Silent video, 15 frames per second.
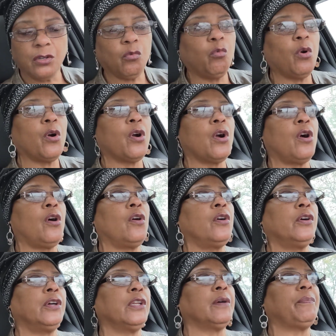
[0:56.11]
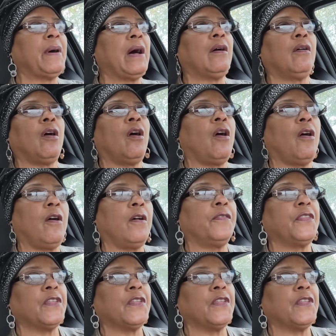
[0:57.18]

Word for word: the world and about all